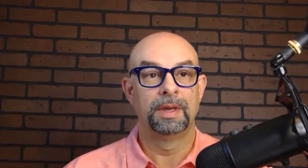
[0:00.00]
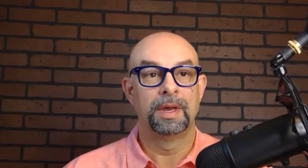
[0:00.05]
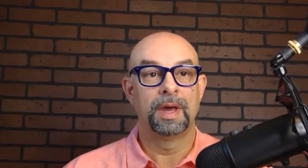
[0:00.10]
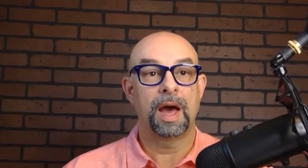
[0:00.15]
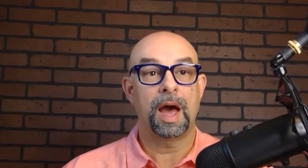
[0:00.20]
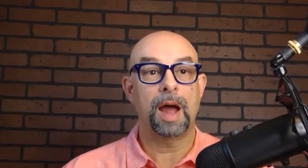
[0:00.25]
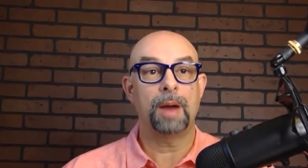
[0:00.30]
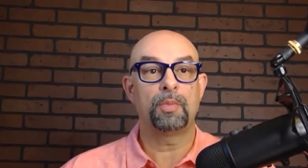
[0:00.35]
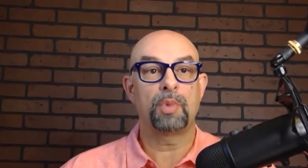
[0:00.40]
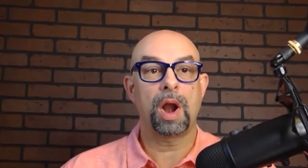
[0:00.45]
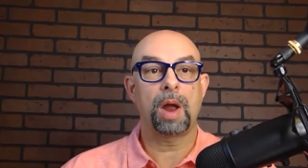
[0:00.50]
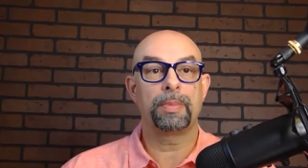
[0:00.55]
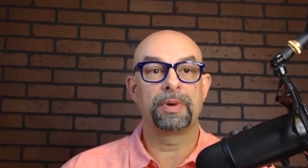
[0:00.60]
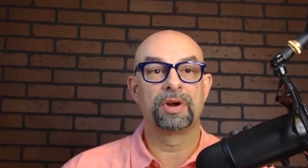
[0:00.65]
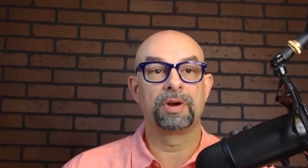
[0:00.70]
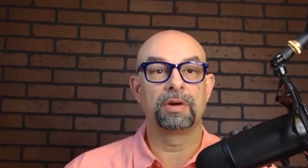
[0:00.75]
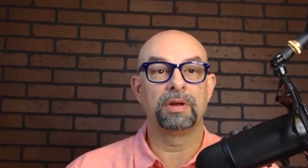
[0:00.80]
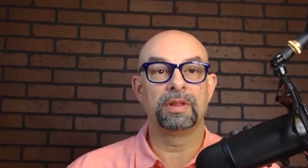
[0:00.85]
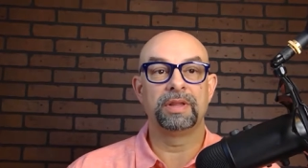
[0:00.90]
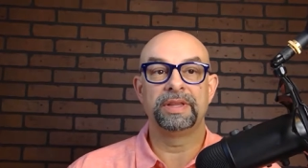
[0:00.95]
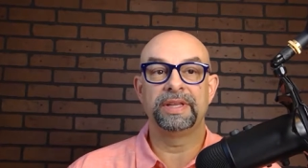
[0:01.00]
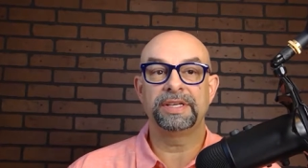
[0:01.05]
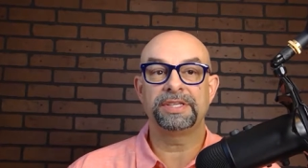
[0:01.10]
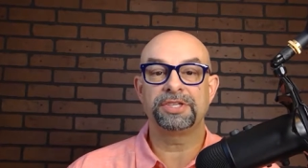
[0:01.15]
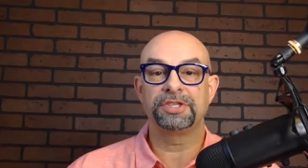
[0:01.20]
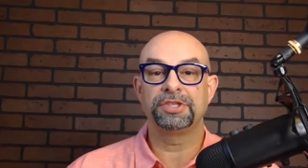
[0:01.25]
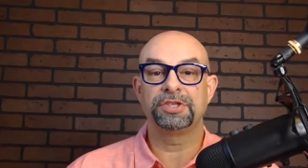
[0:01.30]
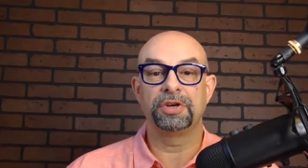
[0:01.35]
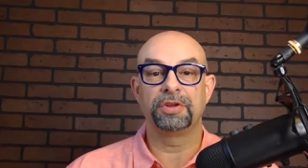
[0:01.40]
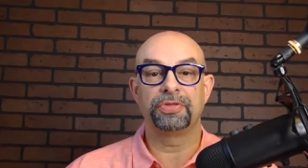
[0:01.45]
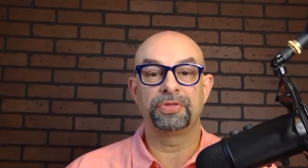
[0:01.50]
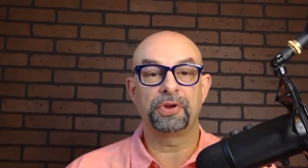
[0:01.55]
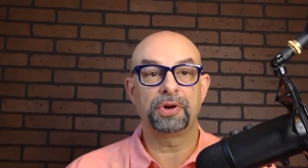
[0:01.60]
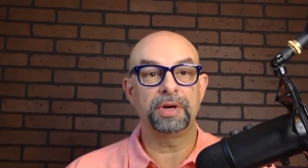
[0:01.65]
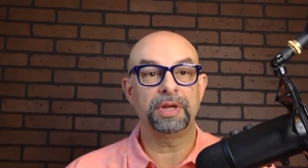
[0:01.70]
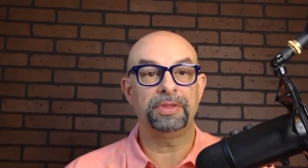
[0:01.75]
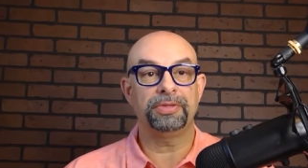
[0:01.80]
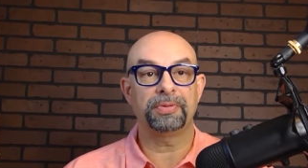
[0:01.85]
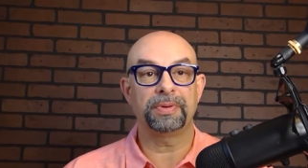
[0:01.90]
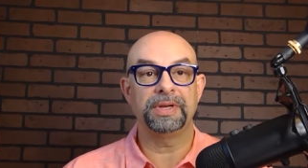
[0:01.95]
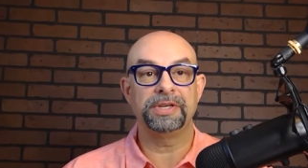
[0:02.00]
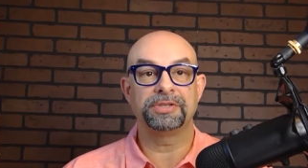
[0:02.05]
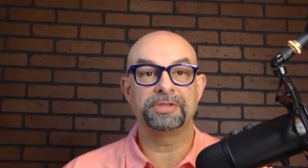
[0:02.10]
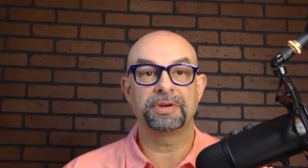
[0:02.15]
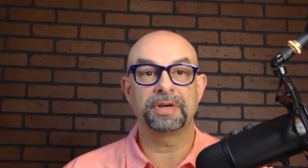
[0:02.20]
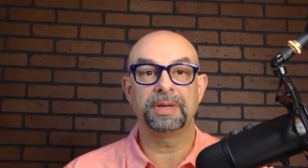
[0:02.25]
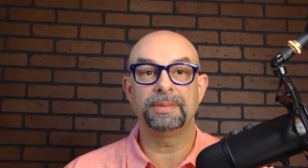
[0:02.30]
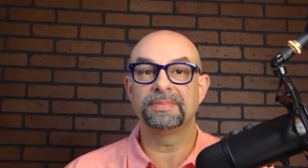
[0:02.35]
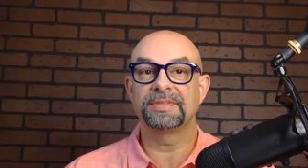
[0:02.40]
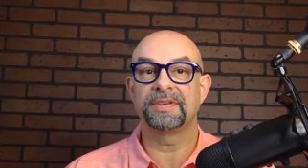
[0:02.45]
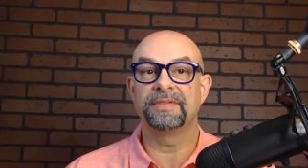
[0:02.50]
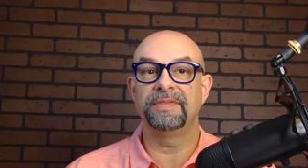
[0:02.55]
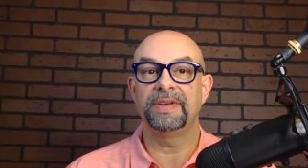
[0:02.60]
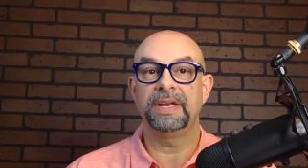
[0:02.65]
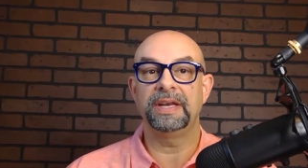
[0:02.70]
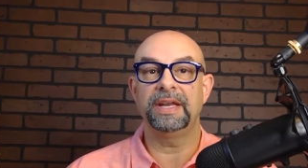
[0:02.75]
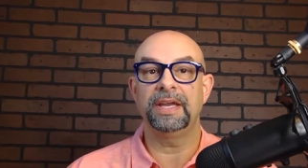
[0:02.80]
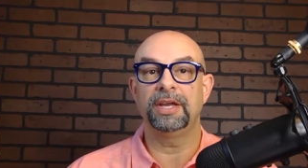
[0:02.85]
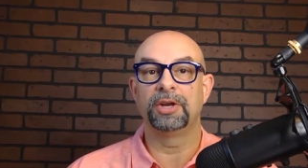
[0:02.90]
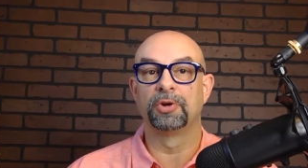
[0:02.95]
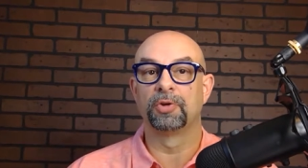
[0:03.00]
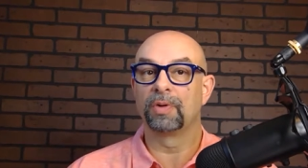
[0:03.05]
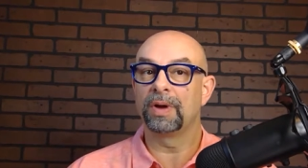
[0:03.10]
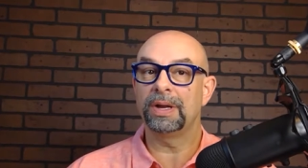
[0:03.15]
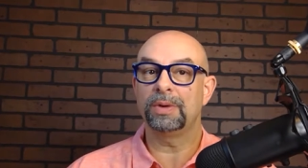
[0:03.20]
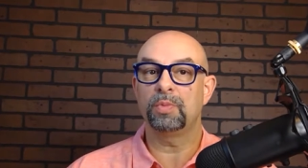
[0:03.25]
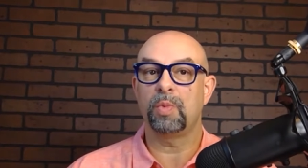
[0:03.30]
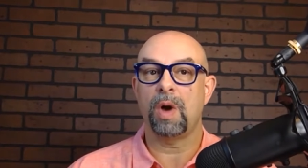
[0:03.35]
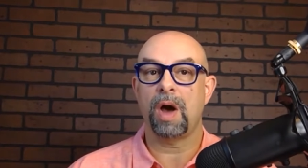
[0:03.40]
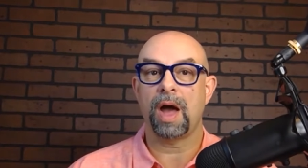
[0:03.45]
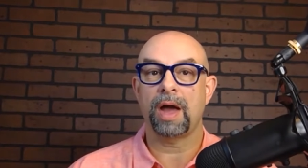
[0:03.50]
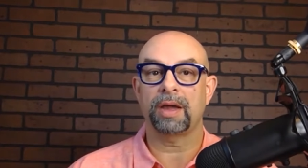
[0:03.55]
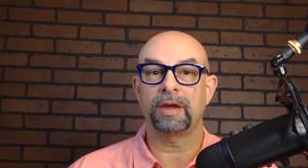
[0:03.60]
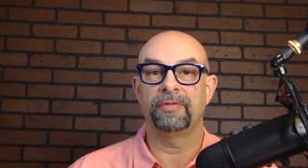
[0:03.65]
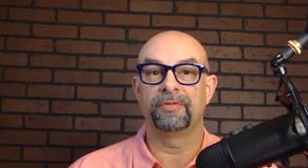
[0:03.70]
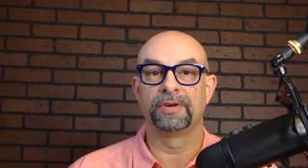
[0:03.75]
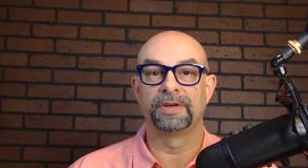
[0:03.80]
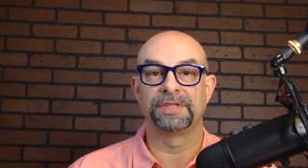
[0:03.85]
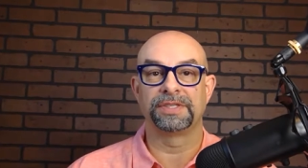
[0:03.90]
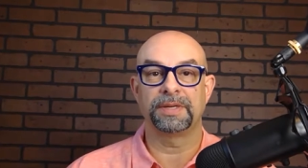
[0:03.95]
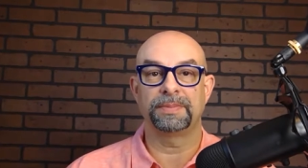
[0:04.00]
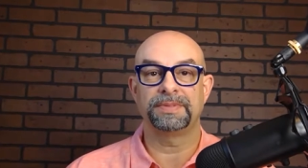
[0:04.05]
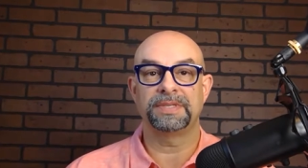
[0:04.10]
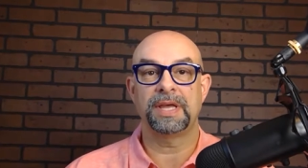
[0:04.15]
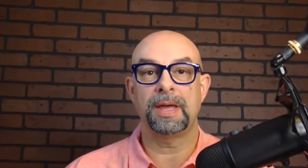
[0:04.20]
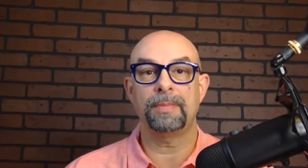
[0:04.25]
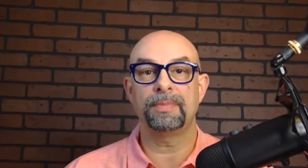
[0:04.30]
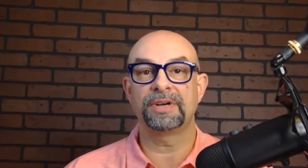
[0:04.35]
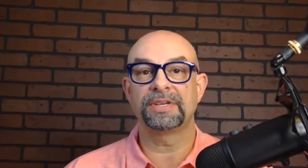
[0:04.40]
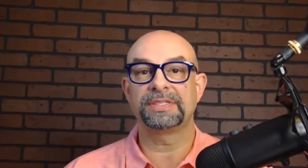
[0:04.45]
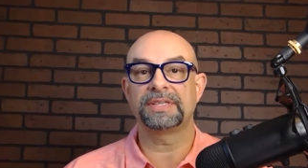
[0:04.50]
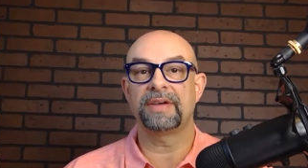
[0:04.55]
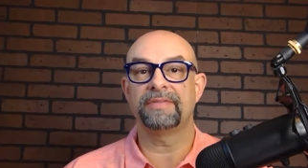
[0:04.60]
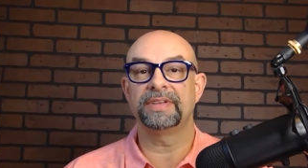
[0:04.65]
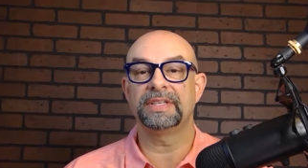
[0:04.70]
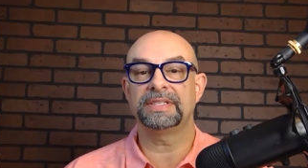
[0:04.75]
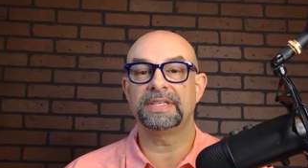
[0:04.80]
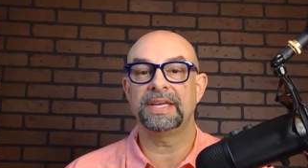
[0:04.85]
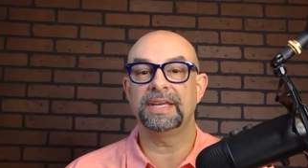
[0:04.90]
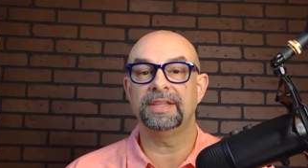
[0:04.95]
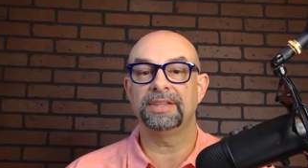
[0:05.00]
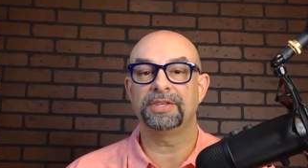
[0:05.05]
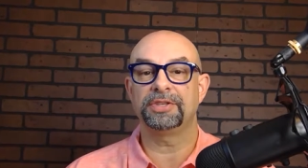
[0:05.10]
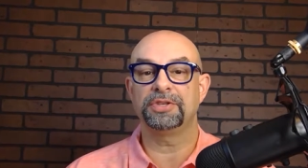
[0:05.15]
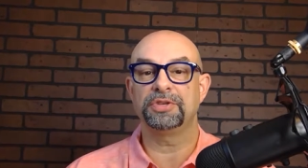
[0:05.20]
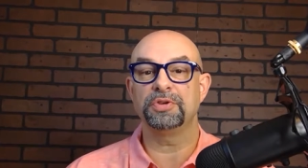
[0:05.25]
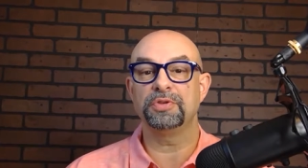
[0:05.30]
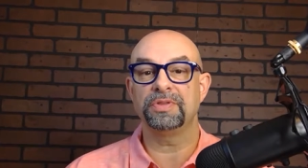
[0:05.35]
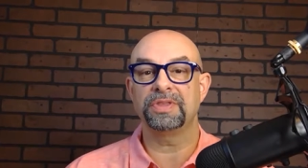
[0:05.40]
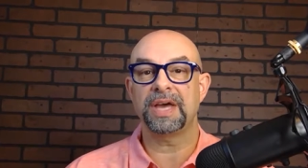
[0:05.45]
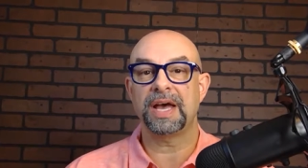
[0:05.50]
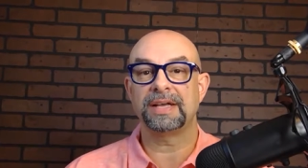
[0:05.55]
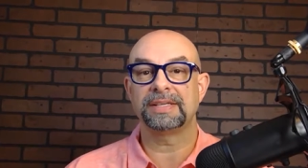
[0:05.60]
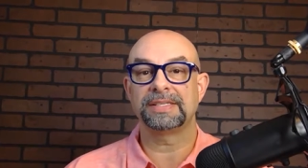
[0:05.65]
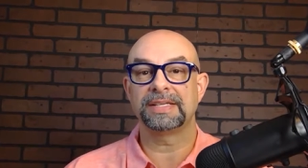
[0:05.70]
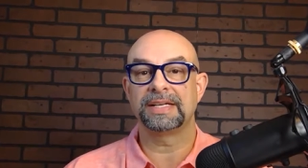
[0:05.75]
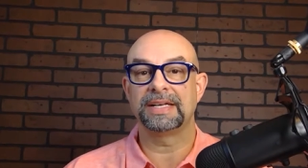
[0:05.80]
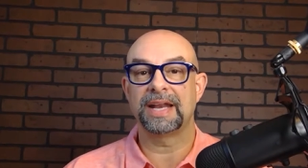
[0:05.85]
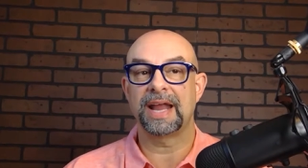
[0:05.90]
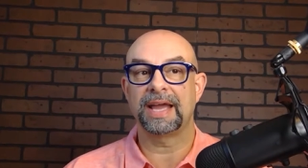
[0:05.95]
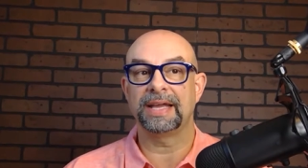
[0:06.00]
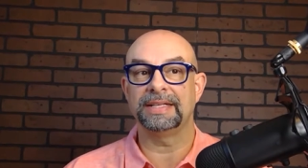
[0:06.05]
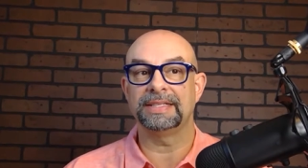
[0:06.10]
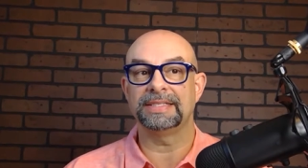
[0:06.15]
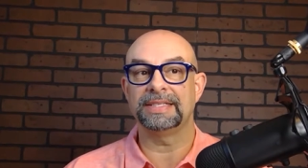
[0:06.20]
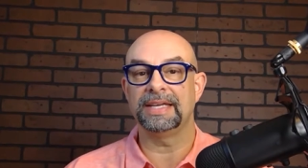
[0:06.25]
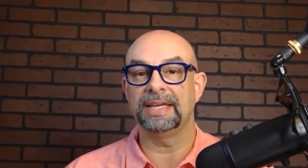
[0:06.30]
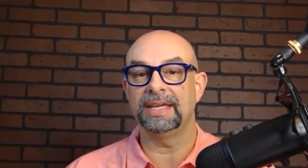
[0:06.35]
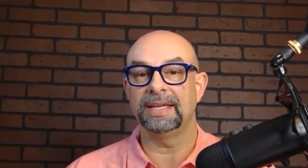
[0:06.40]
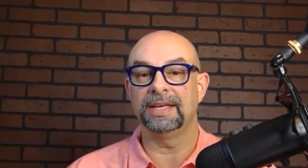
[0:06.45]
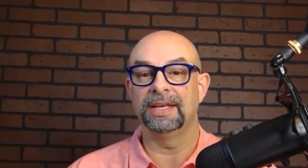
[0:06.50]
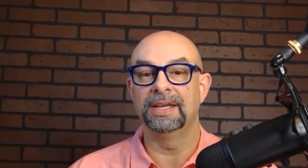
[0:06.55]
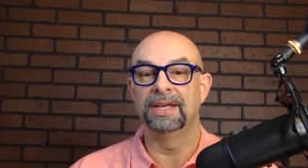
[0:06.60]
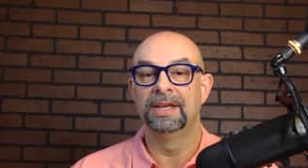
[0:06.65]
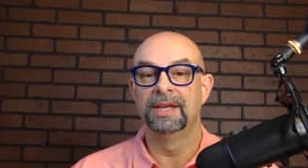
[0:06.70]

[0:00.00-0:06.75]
I'm Robert Earl, and this is your thirty-three Dreams of Indy Grid Walk for September seventeenth, two thousand nineteen.